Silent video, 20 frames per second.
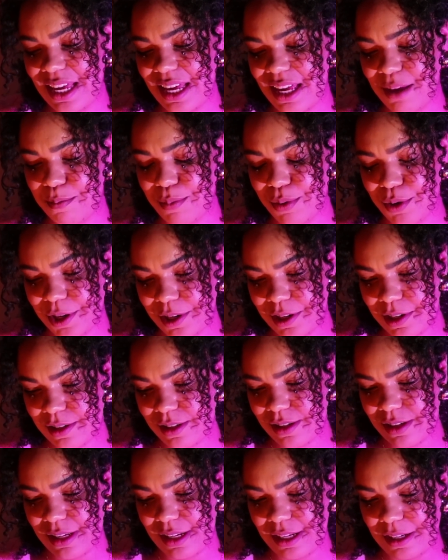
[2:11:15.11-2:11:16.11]
a
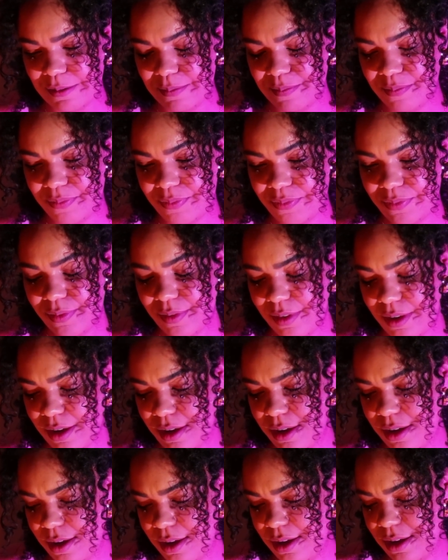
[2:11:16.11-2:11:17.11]
person.
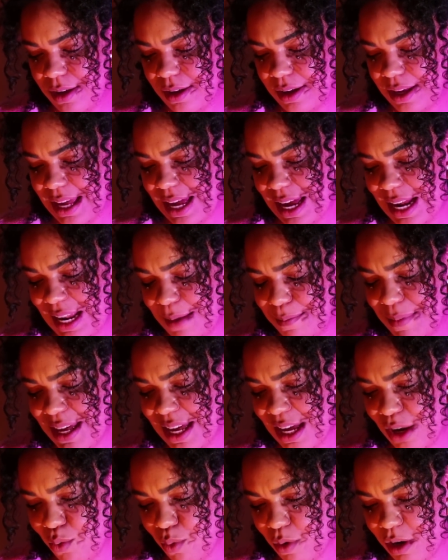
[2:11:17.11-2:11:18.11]
Okay, let me
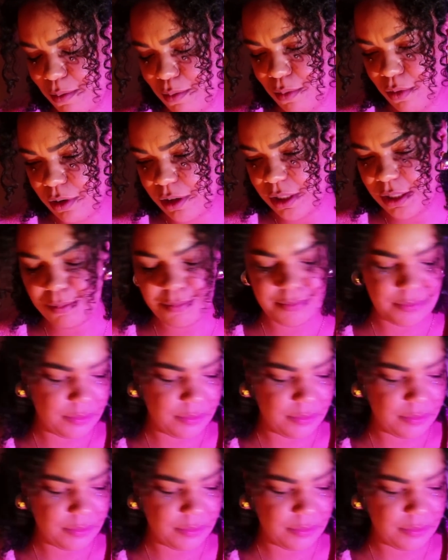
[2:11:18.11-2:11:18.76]
get one more,